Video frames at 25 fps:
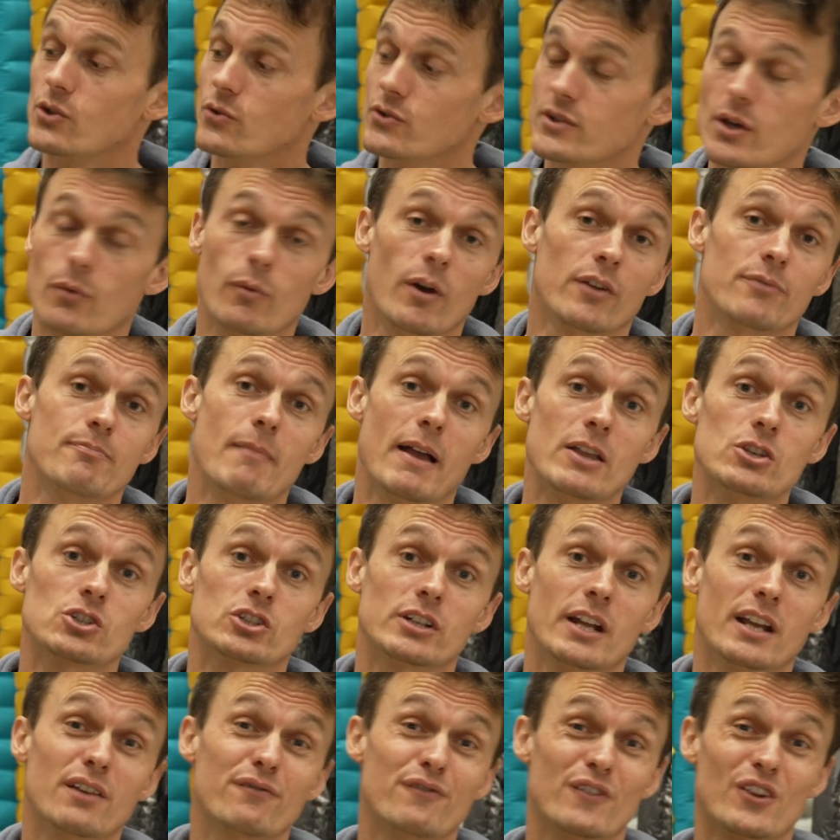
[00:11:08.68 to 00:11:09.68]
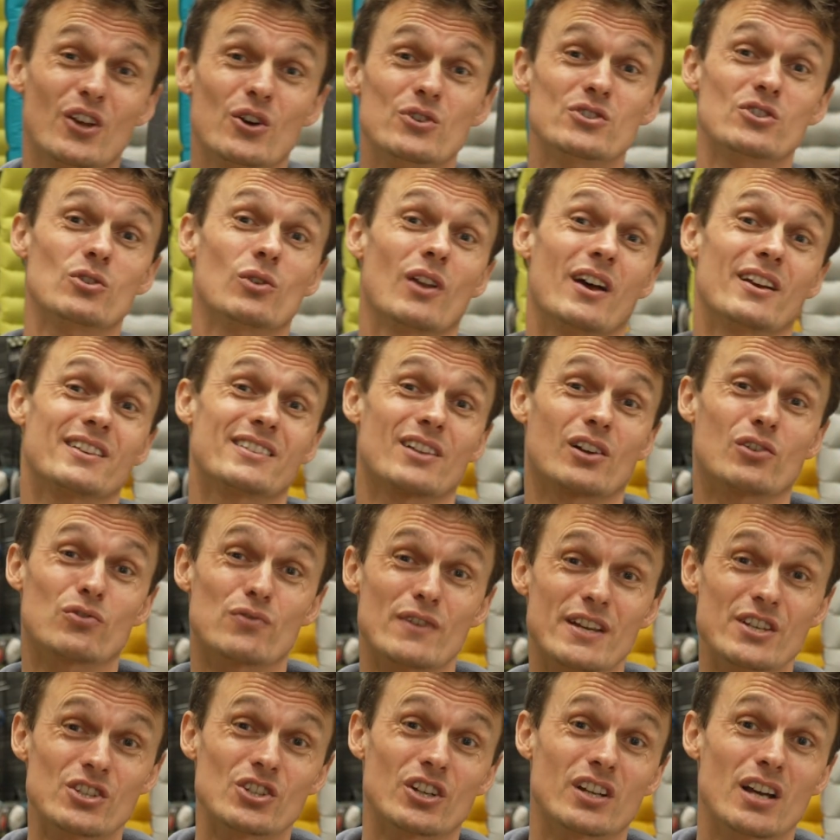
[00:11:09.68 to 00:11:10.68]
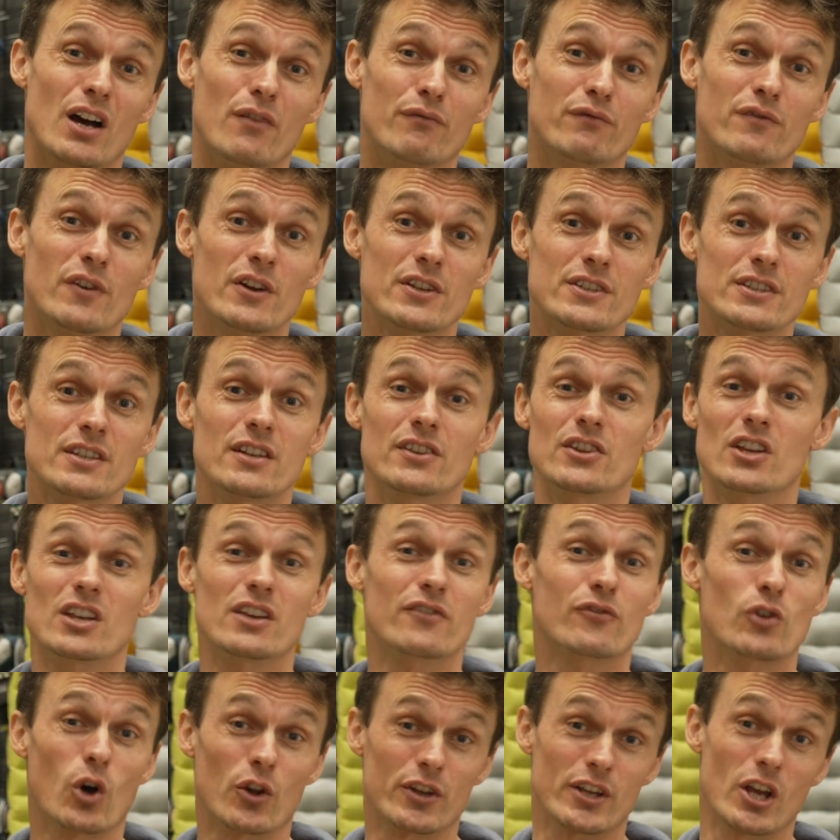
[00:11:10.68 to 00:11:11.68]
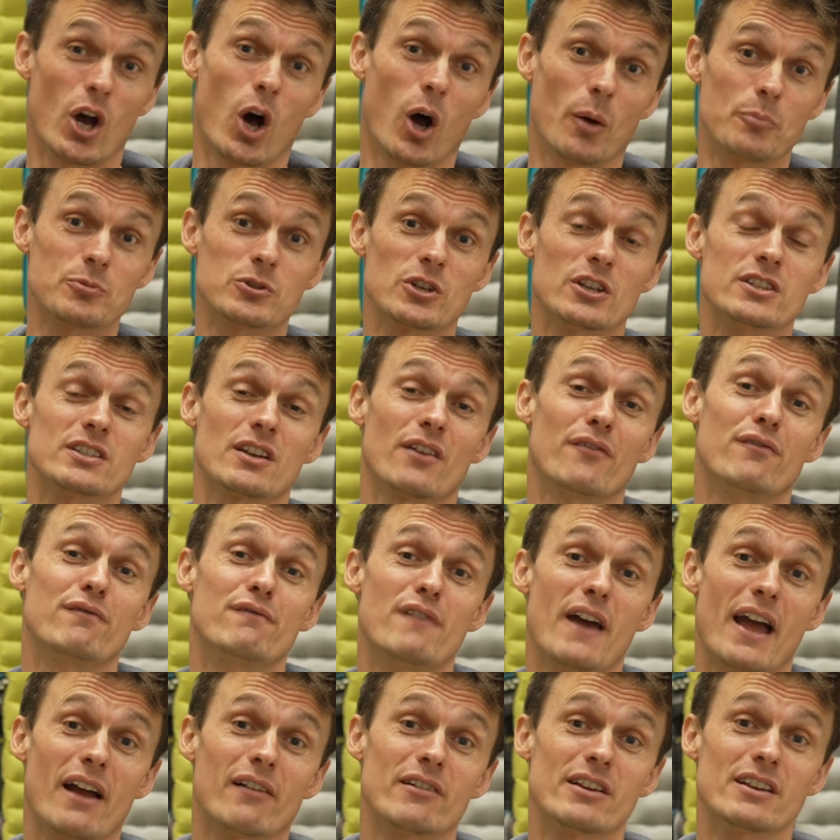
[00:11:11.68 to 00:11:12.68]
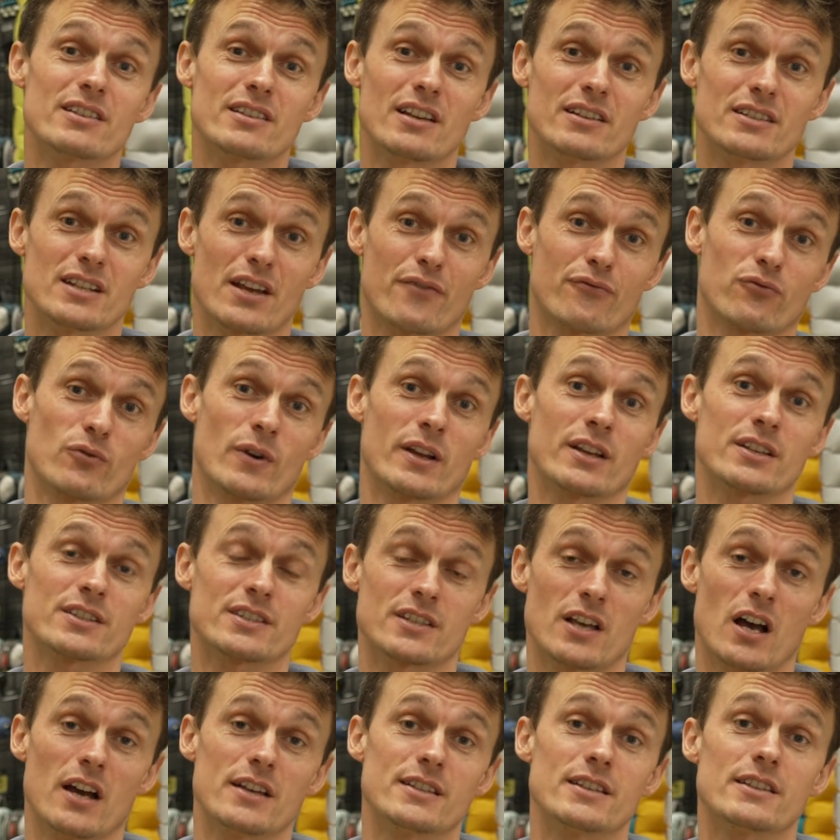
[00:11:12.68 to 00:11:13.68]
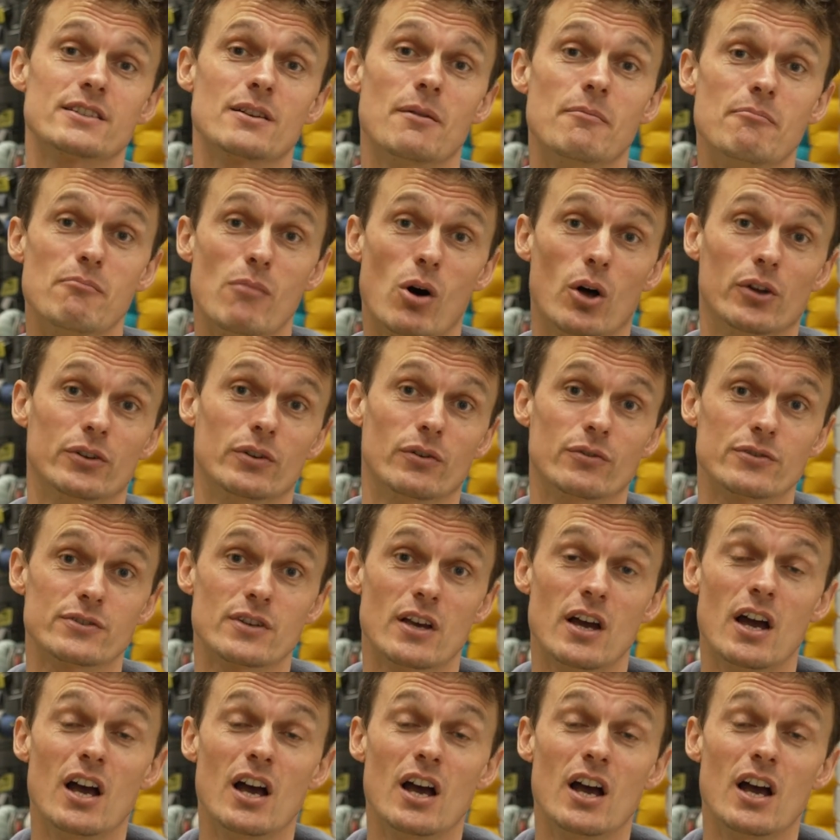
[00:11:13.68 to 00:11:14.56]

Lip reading: also worth mentioning, for those who like the creature comfort, that you've got the options of various differing sizes and models.